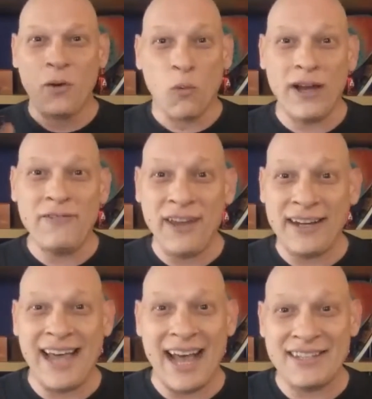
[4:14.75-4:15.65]
one
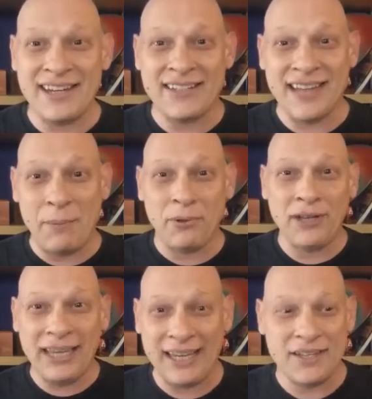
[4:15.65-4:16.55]
fantastic
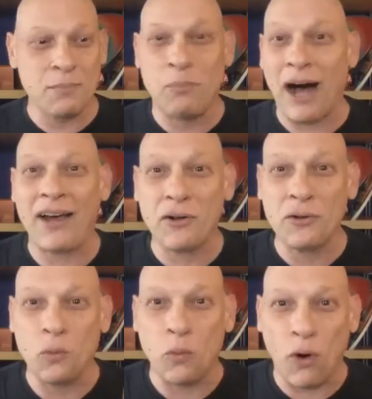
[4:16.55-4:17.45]
example is
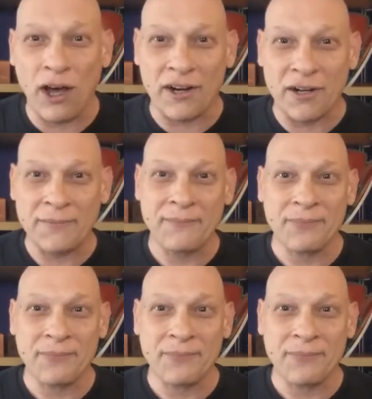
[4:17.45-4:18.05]
bottled water